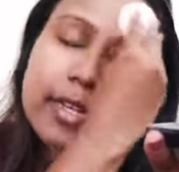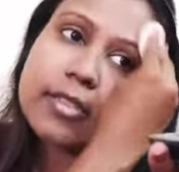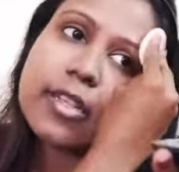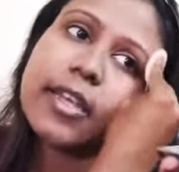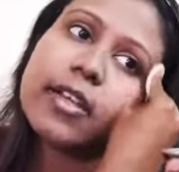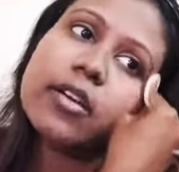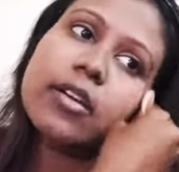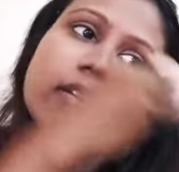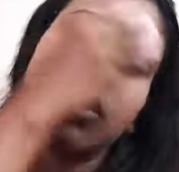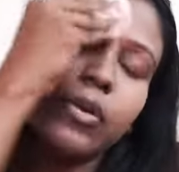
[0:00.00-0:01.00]
there is like
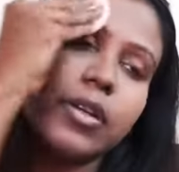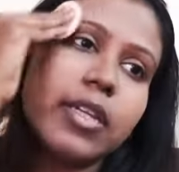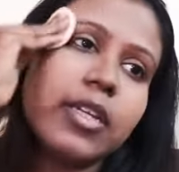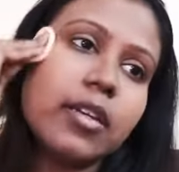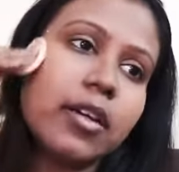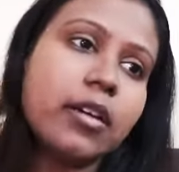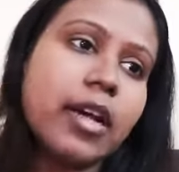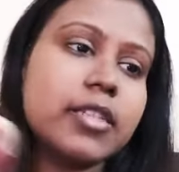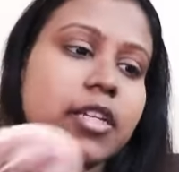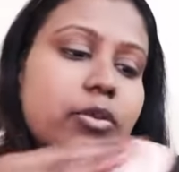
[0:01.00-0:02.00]
only,
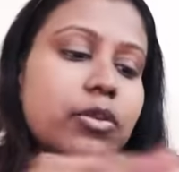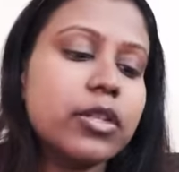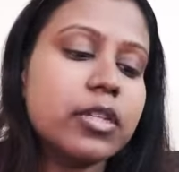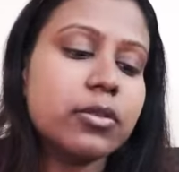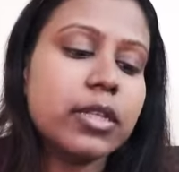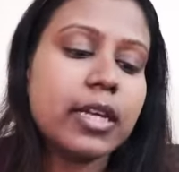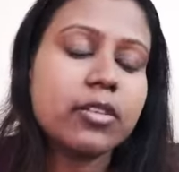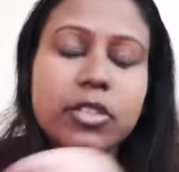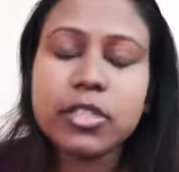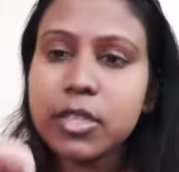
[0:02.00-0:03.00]
as I told you, there's only
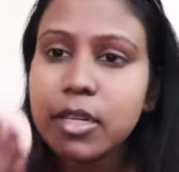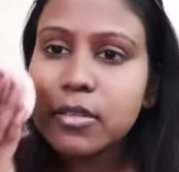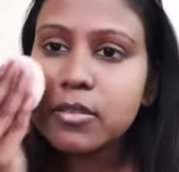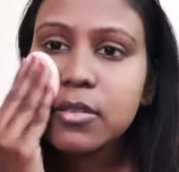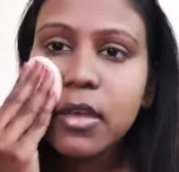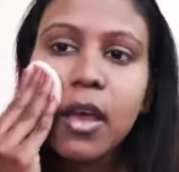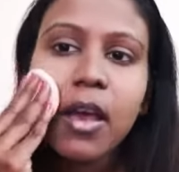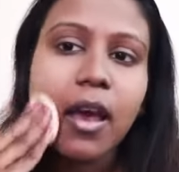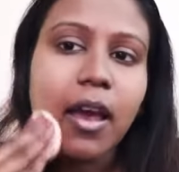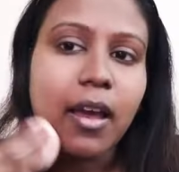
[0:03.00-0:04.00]
like three shades,
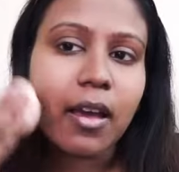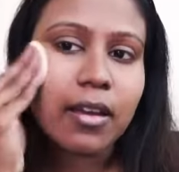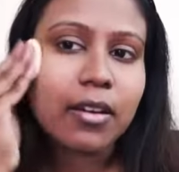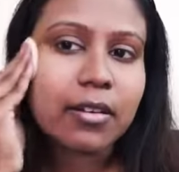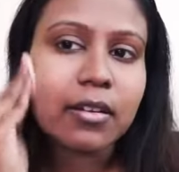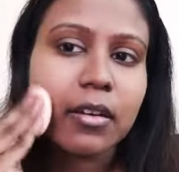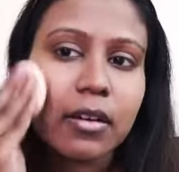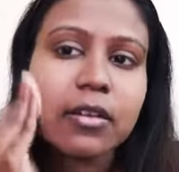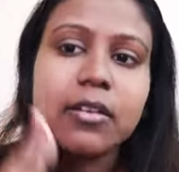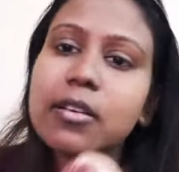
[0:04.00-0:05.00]
and
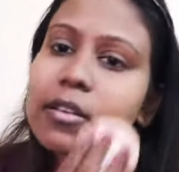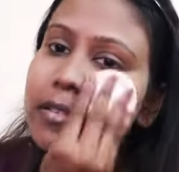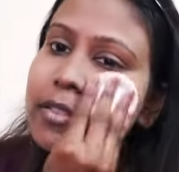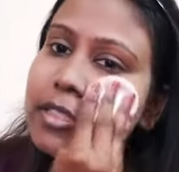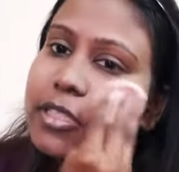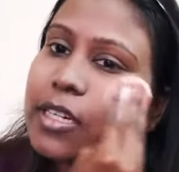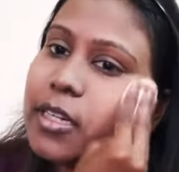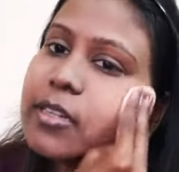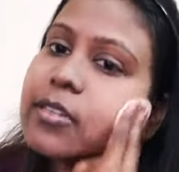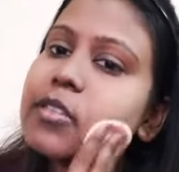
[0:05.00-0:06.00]
this
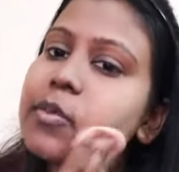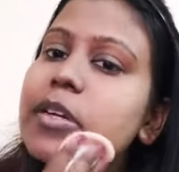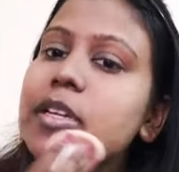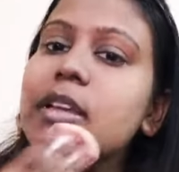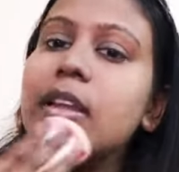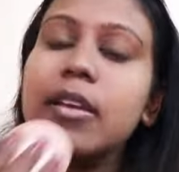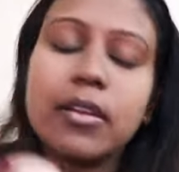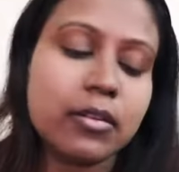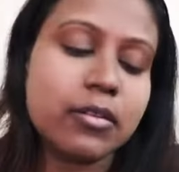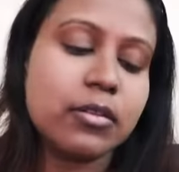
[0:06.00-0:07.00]
shade is pretty,
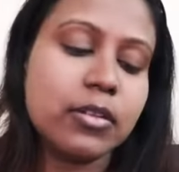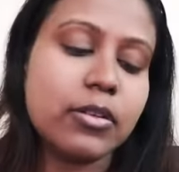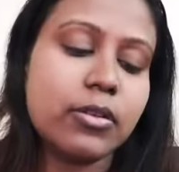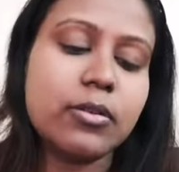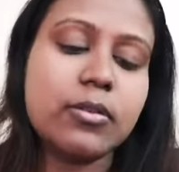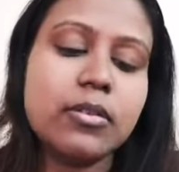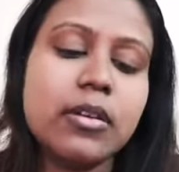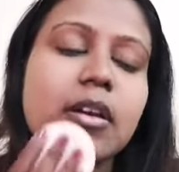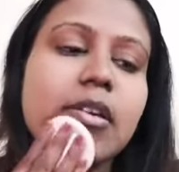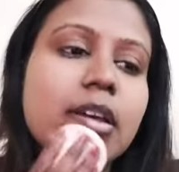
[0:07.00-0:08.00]
like, you know,
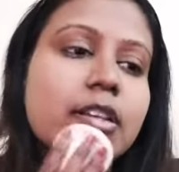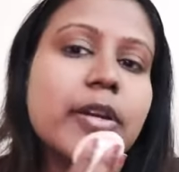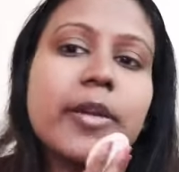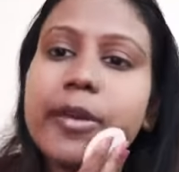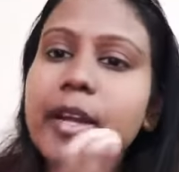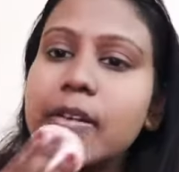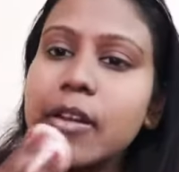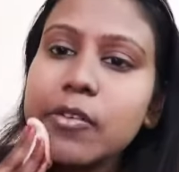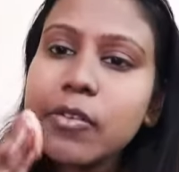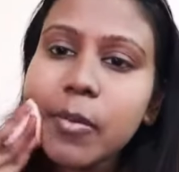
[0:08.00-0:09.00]
it's pretty
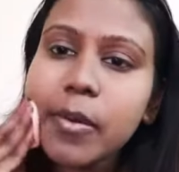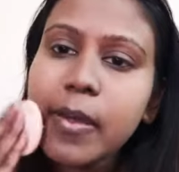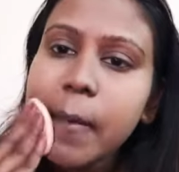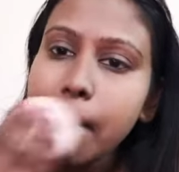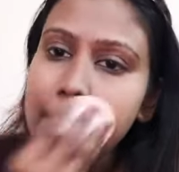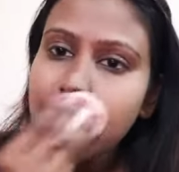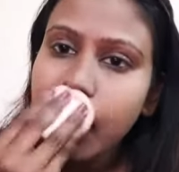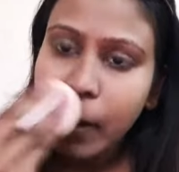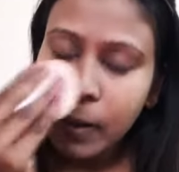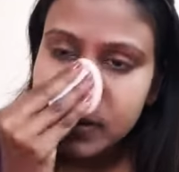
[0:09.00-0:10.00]
brightening for me.
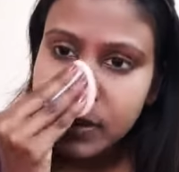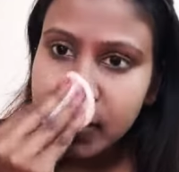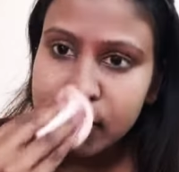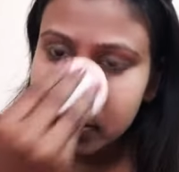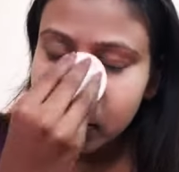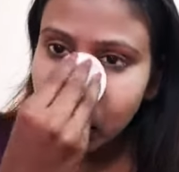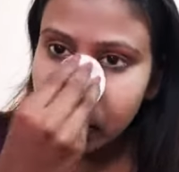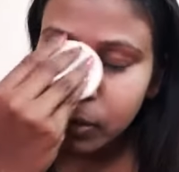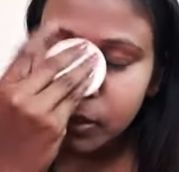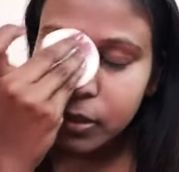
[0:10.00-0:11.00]
I can't say it's
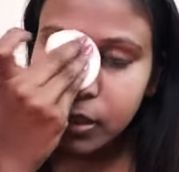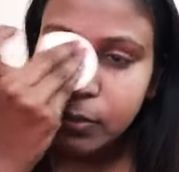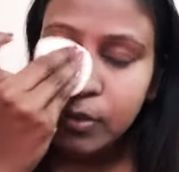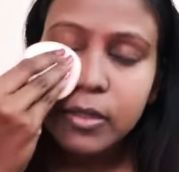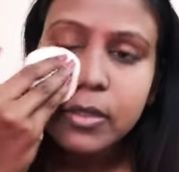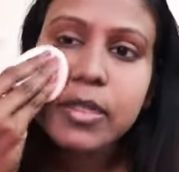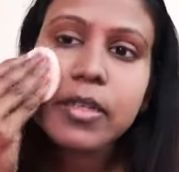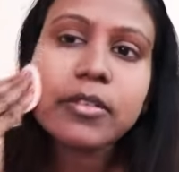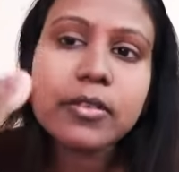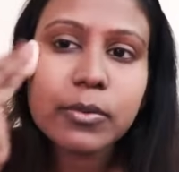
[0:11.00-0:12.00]
not my shade because it
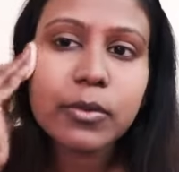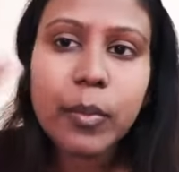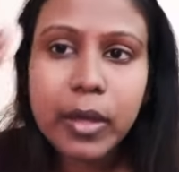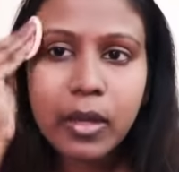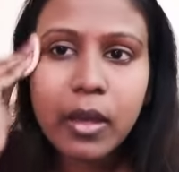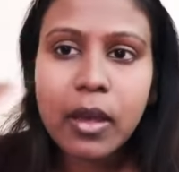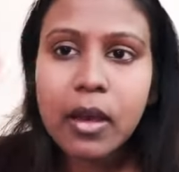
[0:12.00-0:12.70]
does suit me,